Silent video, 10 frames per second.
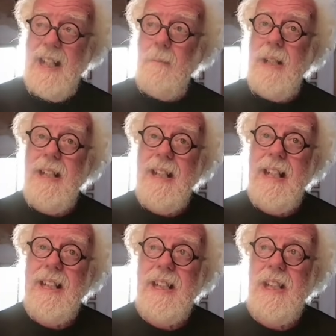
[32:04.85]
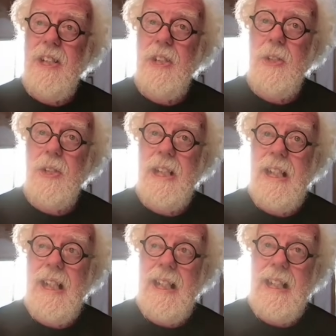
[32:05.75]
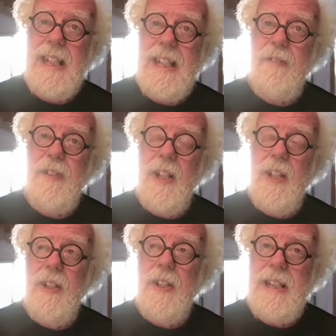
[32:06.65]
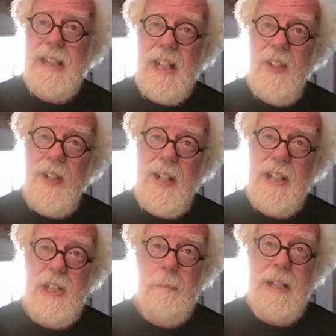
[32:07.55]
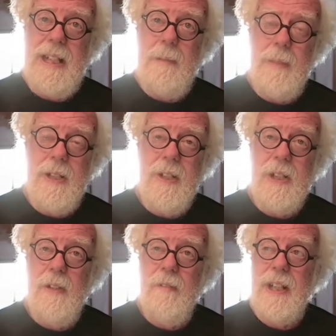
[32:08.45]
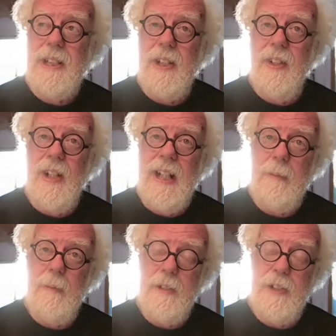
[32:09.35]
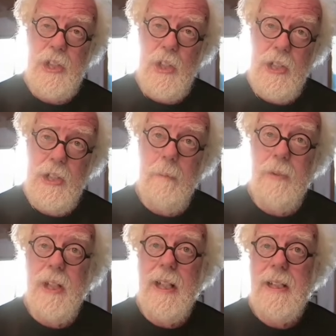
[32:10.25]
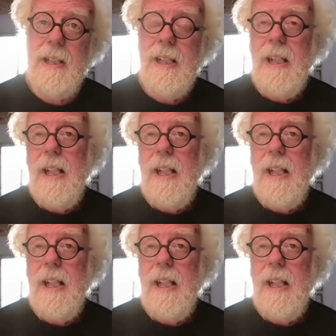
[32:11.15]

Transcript: I mean, you're talking even at near light speed, and we can't go faster than light with a solid object.